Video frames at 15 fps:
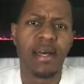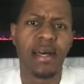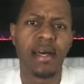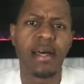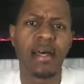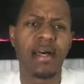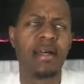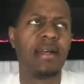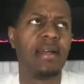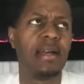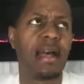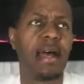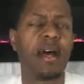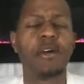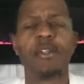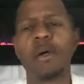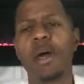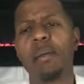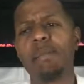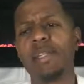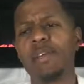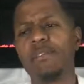I don't know how
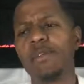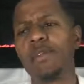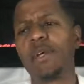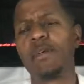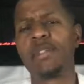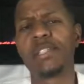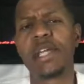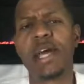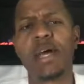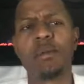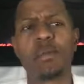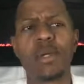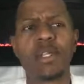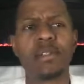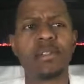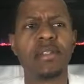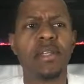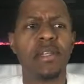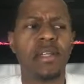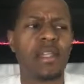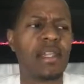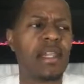many of you know John Wooden,
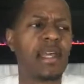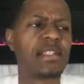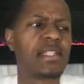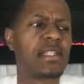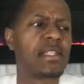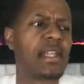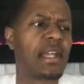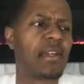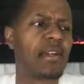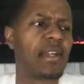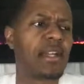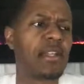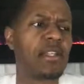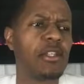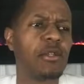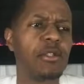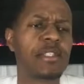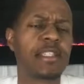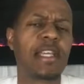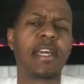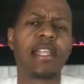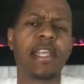legendary
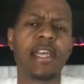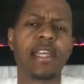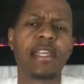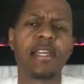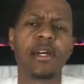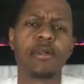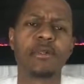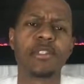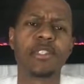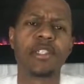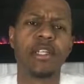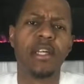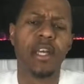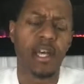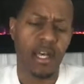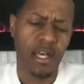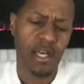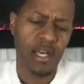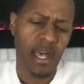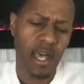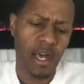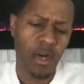UCLA coach.
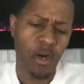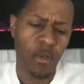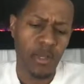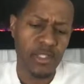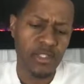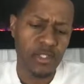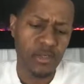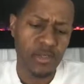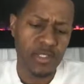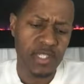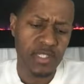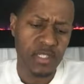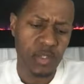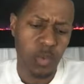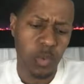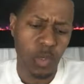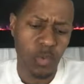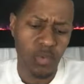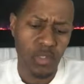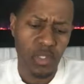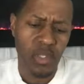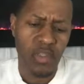I always use his
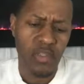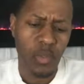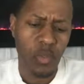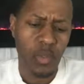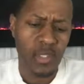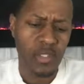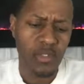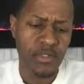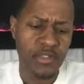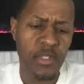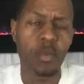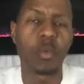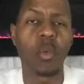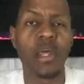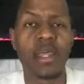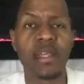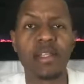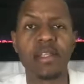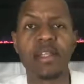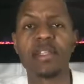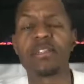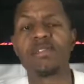quote, "The will to
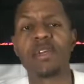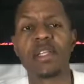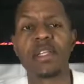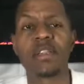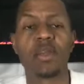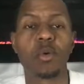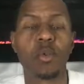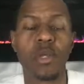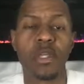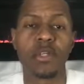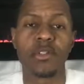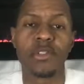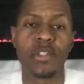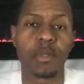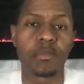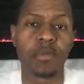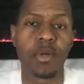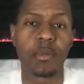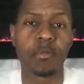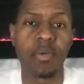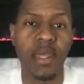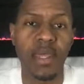win is really the will to
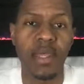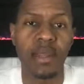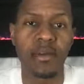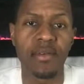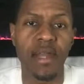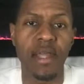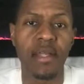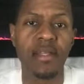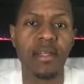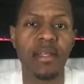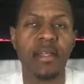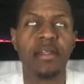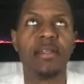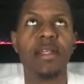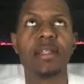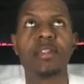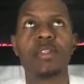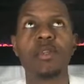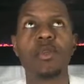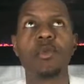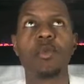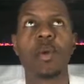prepare," right? This
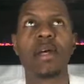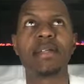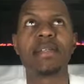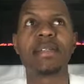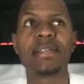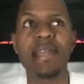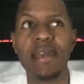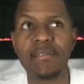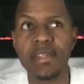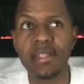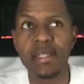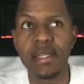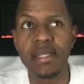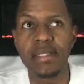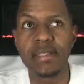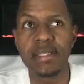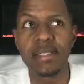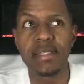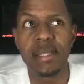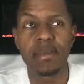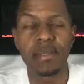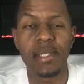dude won 7
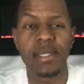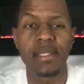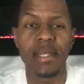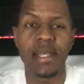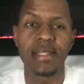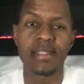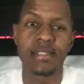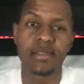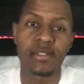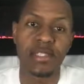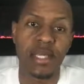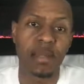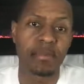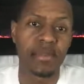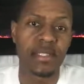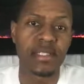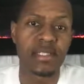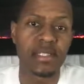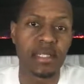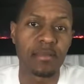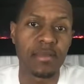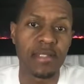NCAA national
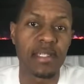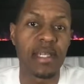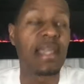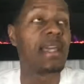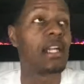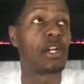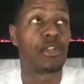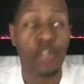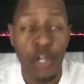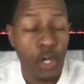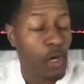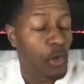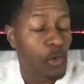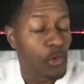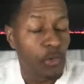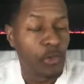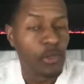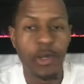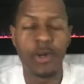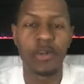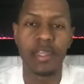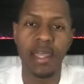championships in a row,
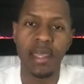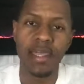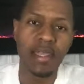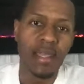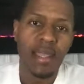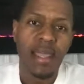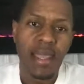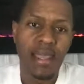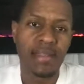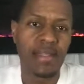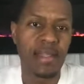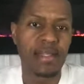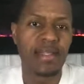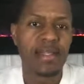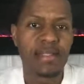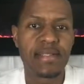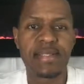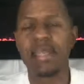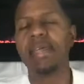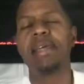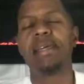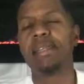okay? And then
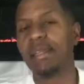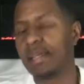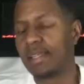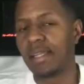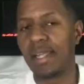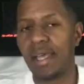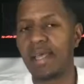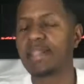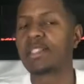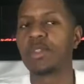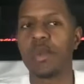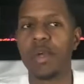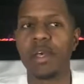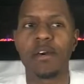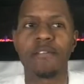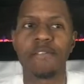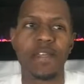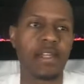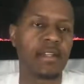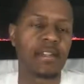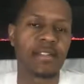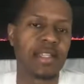10 in the last 12
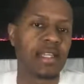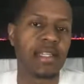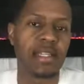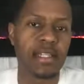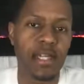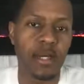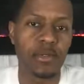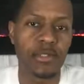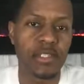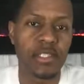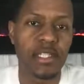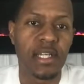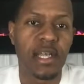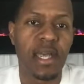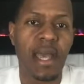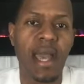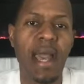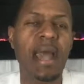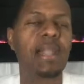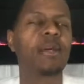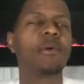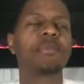years that he coached.
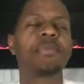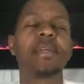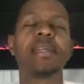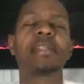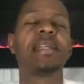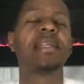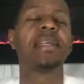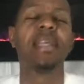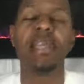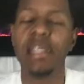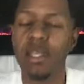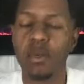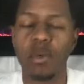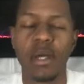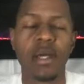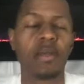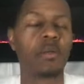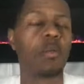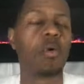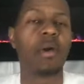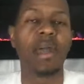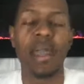I don't think that anyone
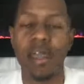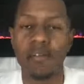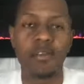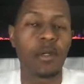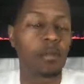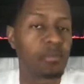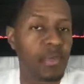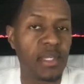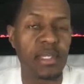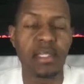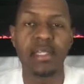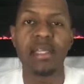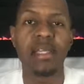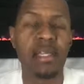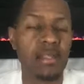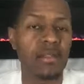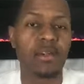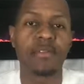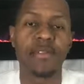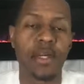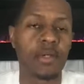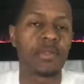will ever beat either
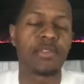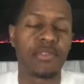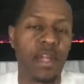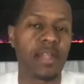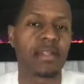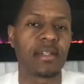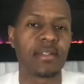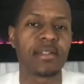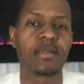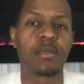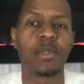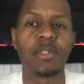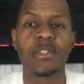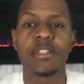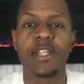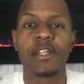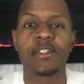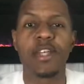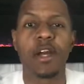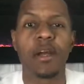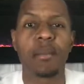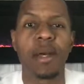of those records. When you start
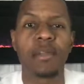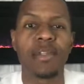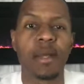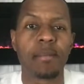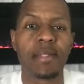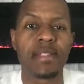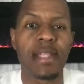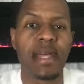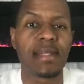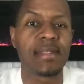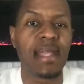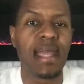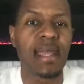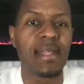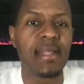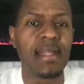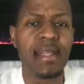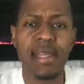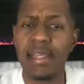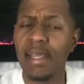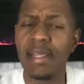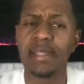talking about numbers like that,
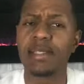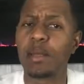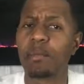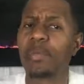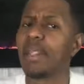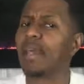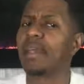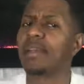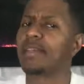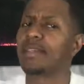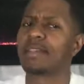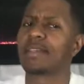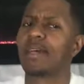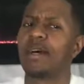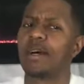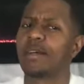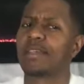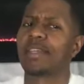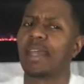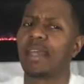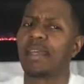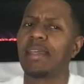it ain't the players,
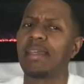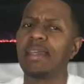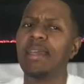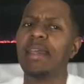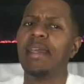okay?